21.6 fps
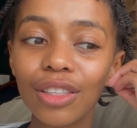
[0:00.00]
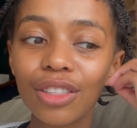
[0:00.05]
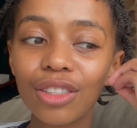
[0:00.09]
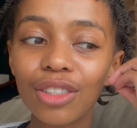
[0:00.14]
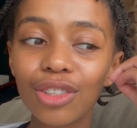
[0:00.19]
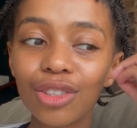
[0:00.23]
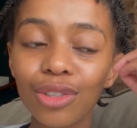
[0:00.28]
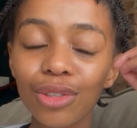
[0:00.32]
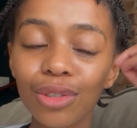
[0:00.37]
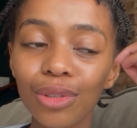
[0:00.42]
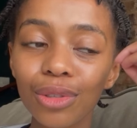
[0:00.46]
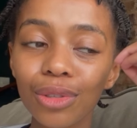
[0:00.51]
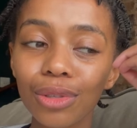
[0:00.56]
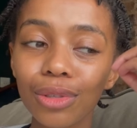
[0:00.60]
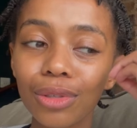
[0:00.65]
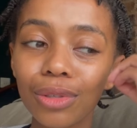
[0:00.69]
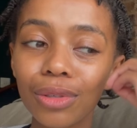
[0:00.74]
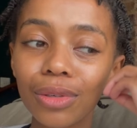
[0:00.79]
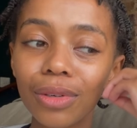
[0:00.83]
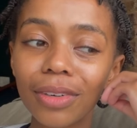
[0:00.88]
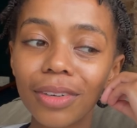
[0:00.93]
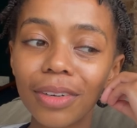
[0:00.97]

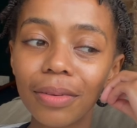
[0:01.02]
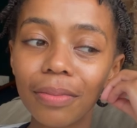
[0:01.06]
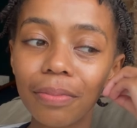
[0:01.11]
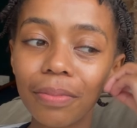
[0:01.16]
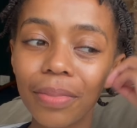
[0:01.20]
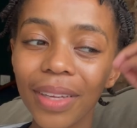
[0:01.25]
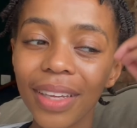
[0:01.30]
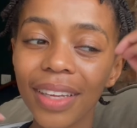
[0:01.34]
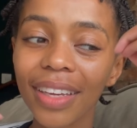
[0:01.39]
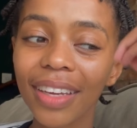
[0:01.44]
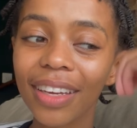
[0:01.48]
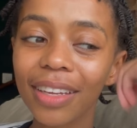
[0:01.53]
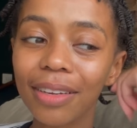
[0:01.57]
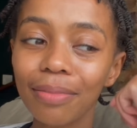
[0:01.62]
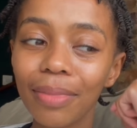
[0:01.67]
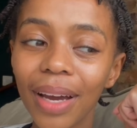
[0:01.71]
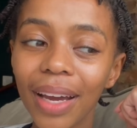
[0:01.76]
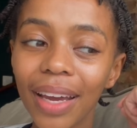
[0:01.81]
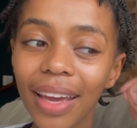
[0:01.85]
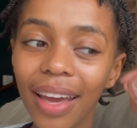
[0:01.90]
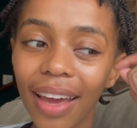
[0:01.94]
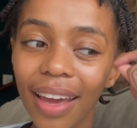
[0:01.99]
to be in
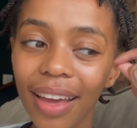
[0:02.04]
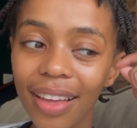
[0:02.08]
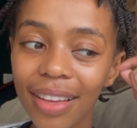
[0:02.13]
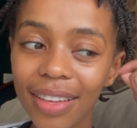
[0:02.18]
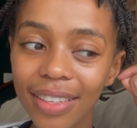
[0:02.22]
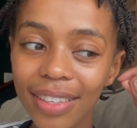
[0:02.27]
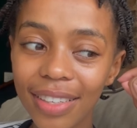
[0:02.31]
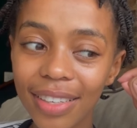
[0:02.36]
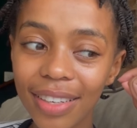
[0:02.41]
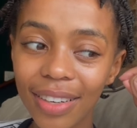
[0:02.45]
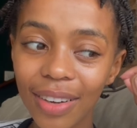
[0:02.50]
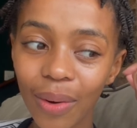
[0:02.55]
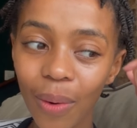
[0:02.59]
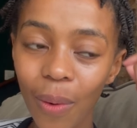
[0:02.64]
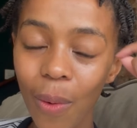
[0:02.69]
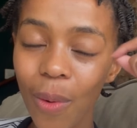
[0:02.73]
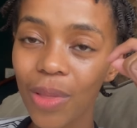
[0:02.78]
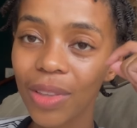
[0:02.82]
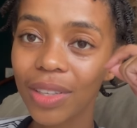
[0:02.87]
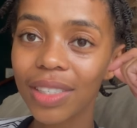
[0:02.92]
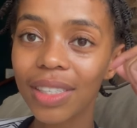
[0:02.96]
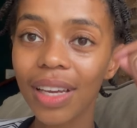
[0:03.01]
my head
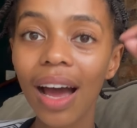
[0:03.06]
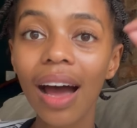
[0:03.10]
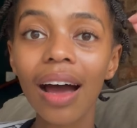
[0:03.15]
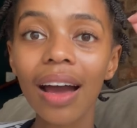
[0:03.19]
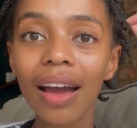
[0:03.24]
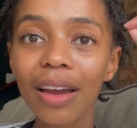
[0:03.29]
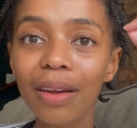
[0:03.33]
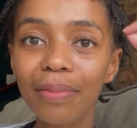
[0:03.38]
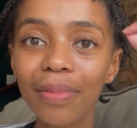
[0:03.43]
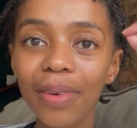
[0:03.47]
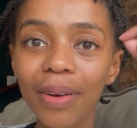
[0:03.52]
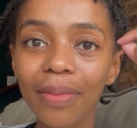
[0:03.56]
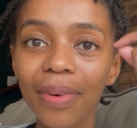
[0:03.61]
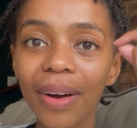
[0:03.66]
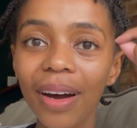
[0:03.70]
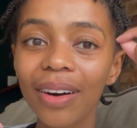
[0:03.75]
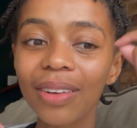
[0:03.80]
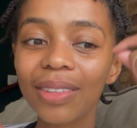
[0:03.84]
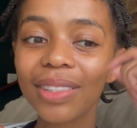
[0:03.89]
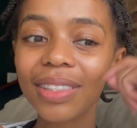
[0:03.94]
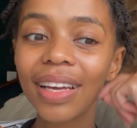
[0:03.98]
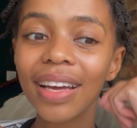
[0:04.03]
all the time
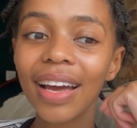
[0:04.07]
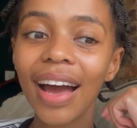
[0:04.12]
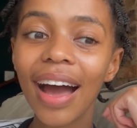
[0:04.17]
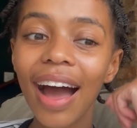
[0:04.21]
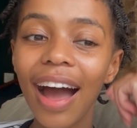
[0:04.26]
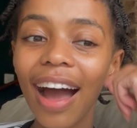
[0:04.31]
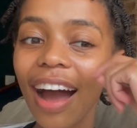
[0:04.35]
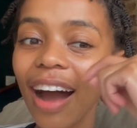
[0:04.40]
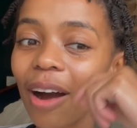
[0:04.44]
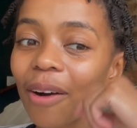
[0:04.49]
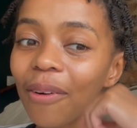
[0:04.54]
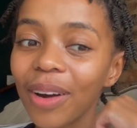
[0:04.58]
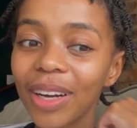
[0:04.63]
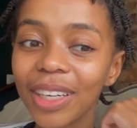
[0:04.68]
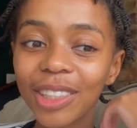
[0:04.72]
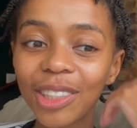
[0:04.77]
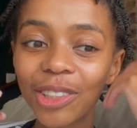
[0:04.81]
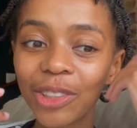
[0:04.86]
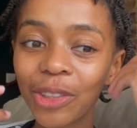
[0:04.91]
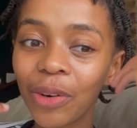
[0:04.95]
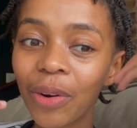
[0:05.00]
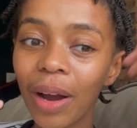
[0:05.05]
about how I
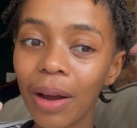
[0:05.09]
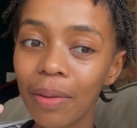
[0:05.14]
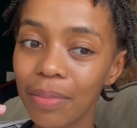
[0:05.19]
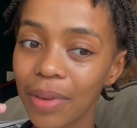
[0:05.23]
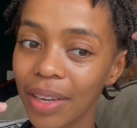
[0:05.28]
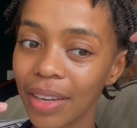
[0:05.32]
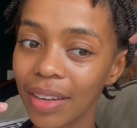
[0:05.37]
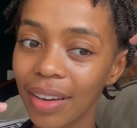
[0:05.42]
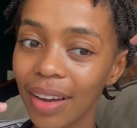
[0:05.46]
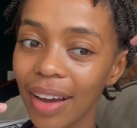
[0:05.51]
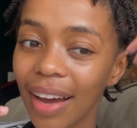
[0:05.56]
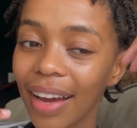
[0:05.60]
show up here.